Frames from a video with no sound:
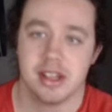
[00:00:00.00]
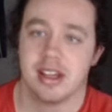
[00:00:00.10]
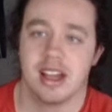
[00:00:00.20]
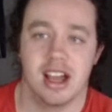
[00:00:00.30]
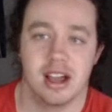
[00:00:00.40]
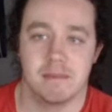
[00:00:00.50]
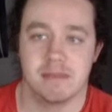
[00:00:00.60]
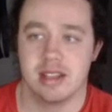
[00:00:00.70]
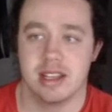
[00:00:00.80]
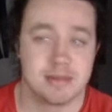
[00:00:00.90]
And
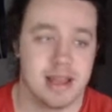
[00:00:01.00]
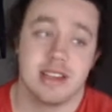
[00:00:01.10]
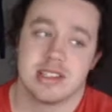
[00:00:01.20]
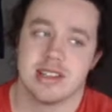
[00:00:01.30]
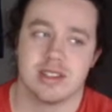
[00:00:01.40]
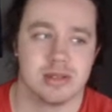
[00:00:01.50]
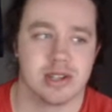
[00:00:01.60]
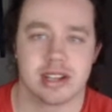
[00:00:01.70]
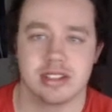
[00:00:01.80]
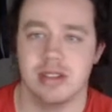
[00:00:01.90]
it's at his home
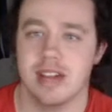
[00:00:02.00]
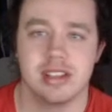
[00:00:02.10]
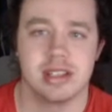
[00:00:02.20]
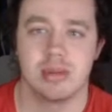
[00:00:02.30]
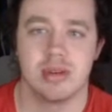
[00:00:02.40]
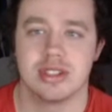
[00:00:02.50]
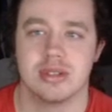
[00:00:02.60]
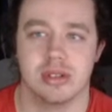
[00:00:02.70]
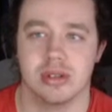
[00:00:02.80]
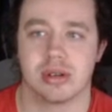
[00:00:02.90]
track, too. Everything points to a
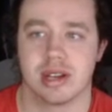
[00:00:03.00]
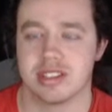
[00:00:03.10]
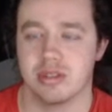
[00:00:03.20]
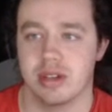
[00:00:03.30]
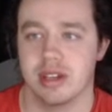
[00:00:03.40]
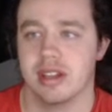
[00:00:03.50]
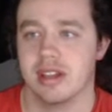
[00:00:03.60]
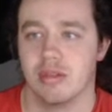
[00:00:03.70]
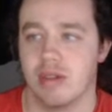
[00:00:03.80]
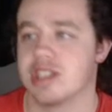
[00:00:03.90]
Noah Gregson win.
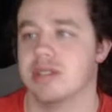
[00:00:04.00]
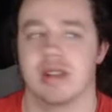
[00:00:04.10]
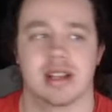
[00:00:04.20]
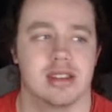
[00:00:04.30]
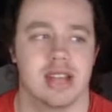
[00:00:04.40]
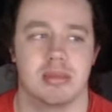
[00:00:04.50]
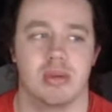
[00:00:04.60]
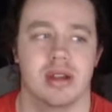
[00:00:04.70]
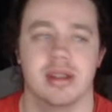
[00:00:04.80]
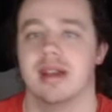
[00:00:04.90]
Watch him wreck on lap
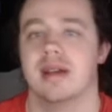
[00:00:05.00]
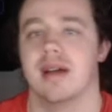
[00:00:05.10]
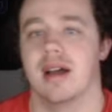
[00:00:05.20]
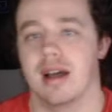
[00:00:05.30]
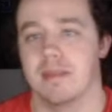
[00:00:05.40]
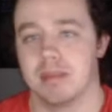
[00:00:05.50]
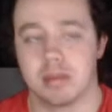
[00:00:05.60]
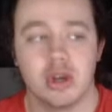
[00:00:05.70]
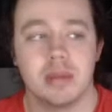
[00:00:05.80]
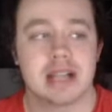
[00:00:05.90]
1. But I'm
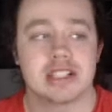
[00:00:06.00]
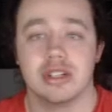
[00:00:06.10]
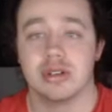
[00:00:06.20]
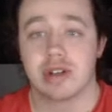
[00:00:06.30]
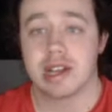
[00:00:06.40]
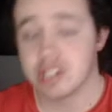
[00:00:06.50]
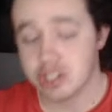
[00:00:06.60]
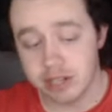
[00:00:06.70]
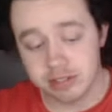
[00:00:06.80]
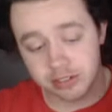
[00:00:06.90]
going back to a Noah Gregson
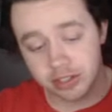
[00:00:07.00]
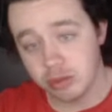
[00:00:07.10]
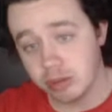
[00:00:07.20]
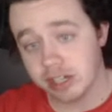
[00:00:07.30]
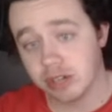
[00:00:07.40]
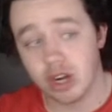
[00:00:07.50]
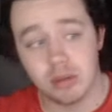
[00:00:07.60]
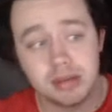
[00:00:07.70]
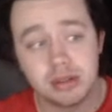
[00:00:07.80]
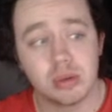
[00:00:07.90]
train for the 3rd week in a row.
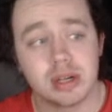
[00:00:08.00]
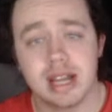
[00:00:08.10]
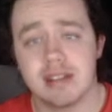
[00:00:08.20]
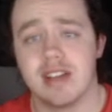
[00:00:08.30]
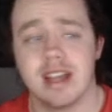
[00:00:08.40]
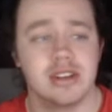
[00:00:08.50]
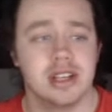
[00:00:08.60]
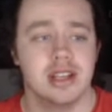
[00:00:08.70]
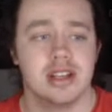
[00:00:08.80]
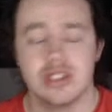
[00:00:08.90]
Maybe it'll work out finally.
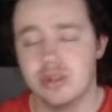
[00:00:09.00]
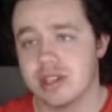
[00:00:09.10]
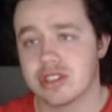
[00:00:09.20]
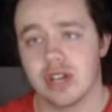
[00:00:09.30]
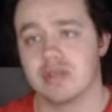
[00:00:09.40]
2 weeks ago, his